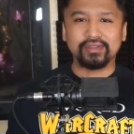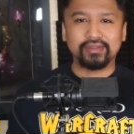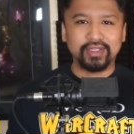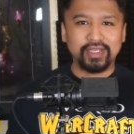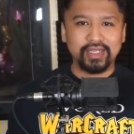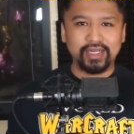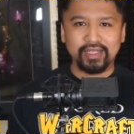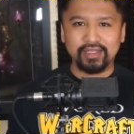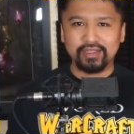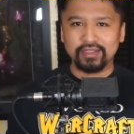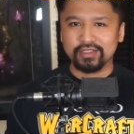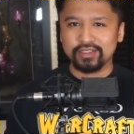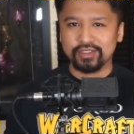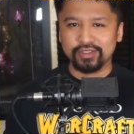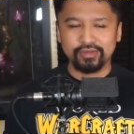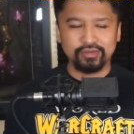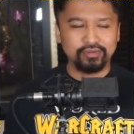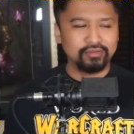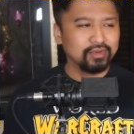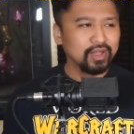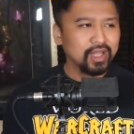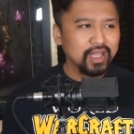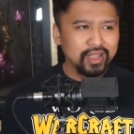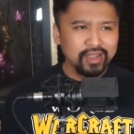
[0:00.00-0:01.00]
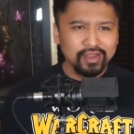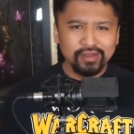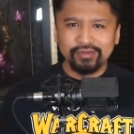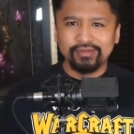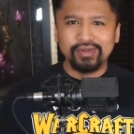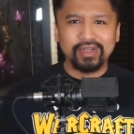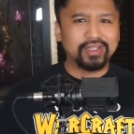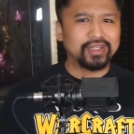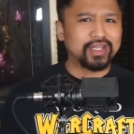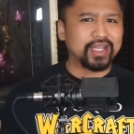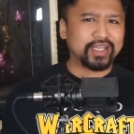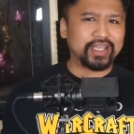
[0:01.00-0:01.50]
leading to,
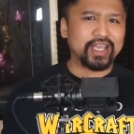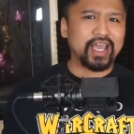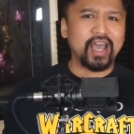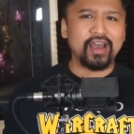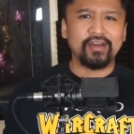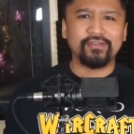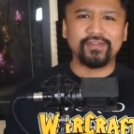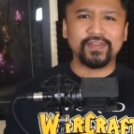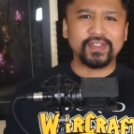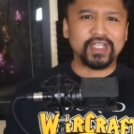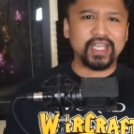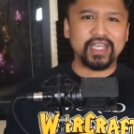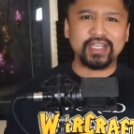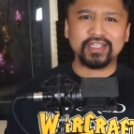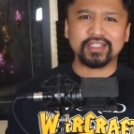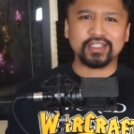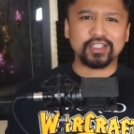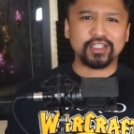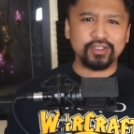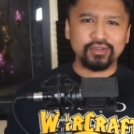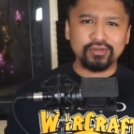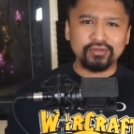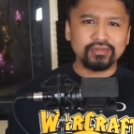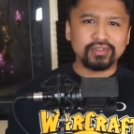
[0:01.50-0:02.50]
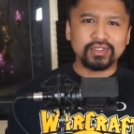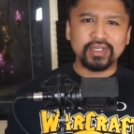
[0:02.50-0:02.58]
like half a day's queue